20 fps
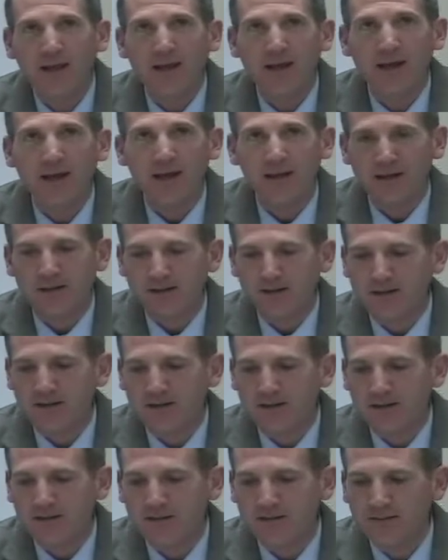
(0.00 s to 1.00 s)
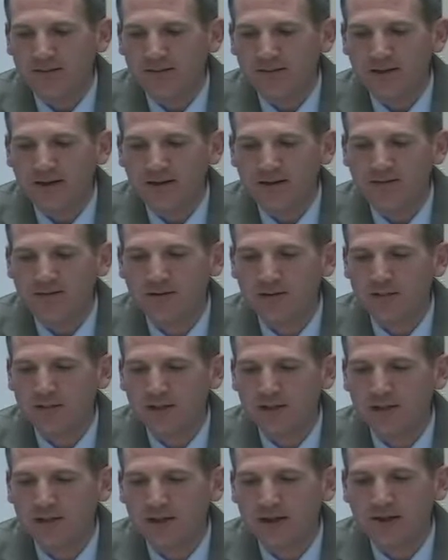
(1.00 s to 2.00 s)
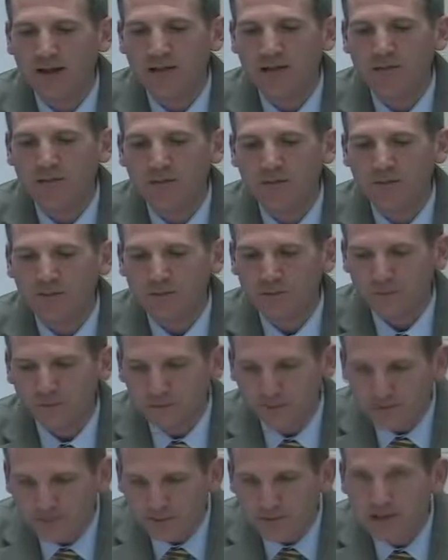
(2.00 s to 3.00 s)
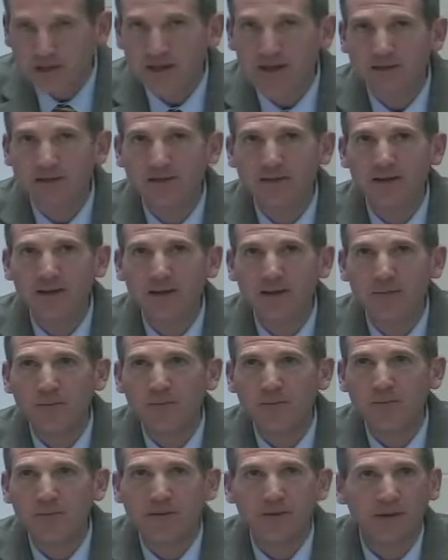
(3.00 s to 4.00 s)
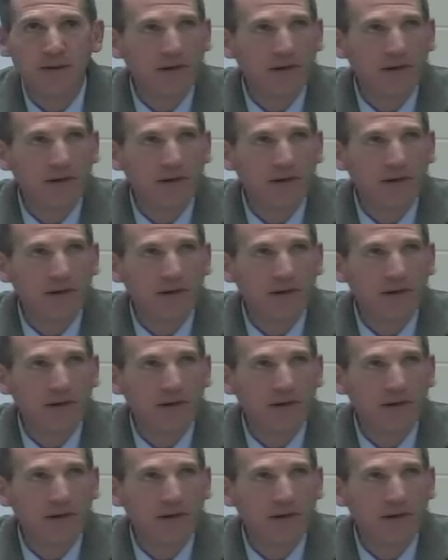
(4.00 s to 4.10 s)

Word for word: And uh, that is something that we're putting on the table.